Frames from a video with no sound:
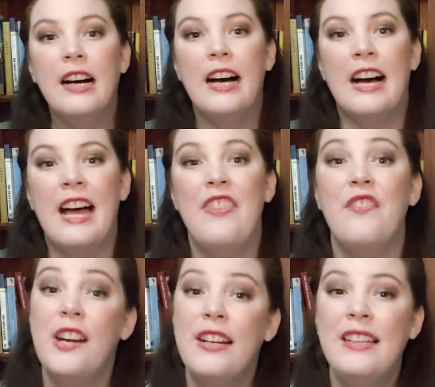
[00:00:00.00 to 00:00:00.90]
And
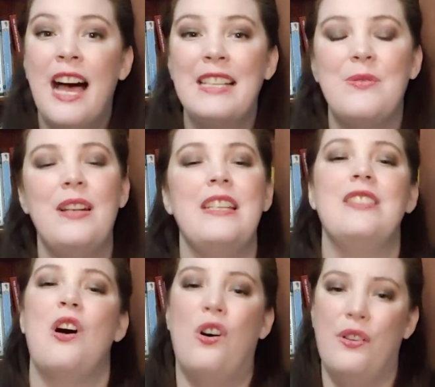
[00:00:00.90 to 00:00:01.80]
the very last one
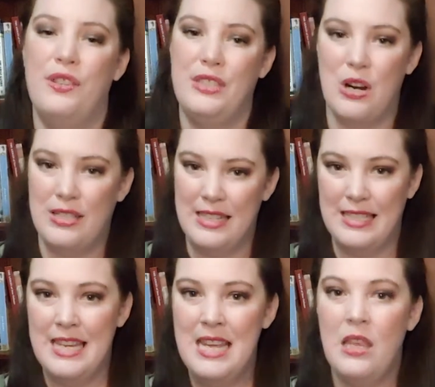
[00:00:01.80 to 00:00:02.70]
is All the Stars
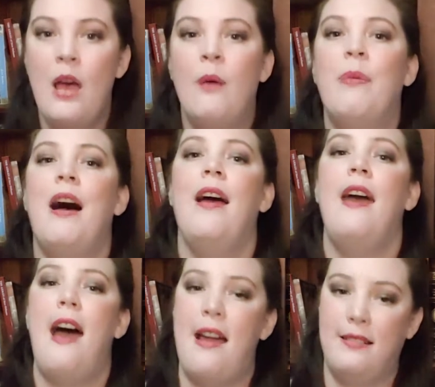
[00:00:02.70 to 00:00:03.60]
and Teeth
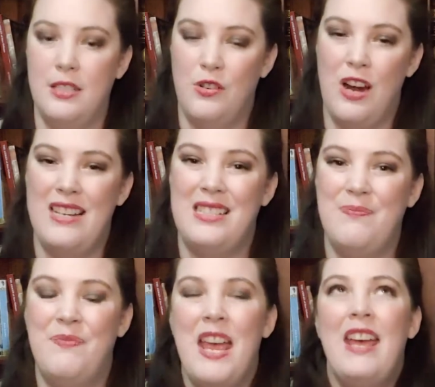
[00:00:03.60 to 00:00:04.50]
by Adeline
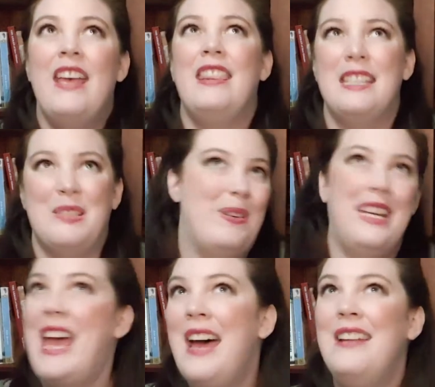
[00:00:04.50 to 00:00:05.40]
Grace. This one,
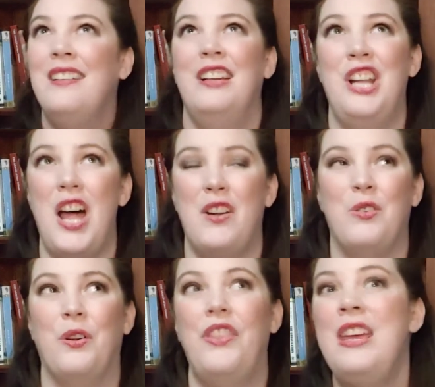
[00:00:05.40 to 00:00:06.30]
again,
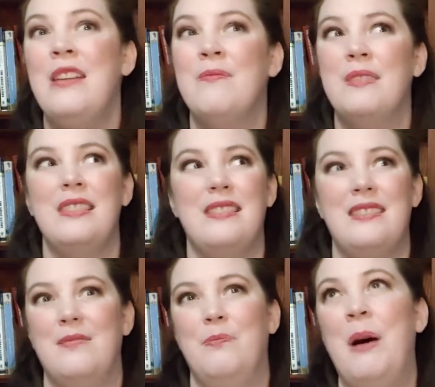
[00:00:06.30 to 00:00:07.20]
nautical
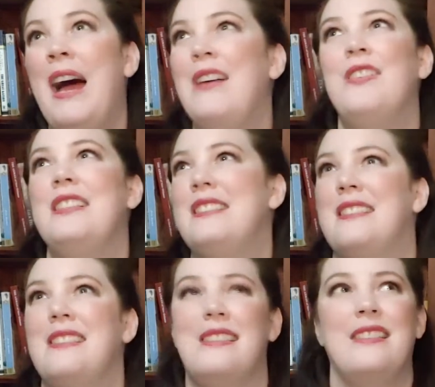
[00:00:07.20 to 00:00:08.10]
themes,
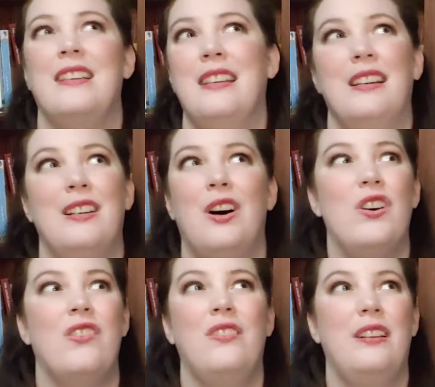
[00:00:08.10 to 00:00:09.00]
pirates,
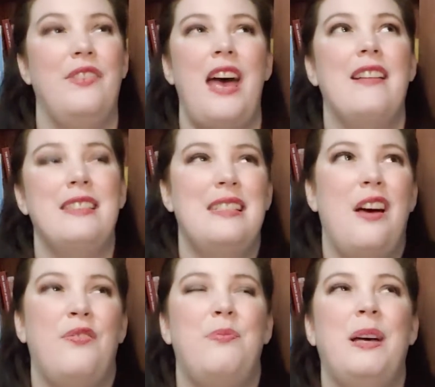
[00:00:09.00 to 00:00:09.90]
all of that
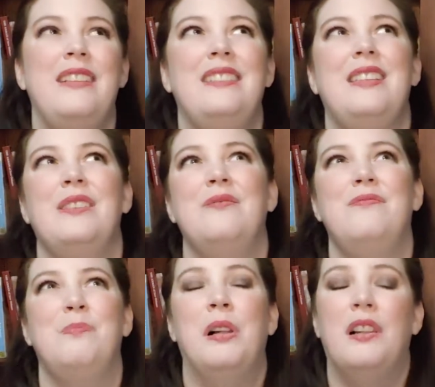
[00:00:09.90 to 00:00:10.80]
stuff, but the
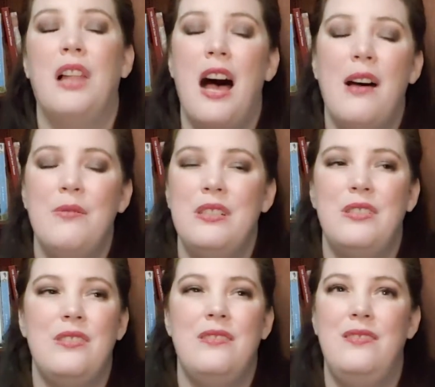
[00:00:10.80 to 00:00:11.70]
plot
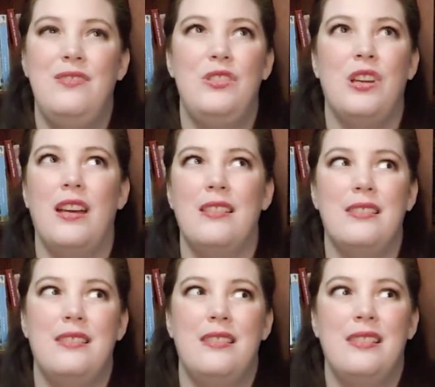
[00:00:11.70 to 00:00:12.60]
was
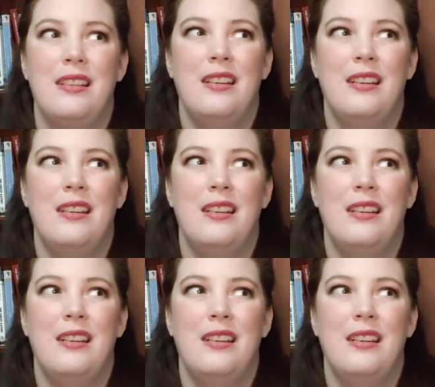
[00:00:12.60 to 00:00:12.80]
just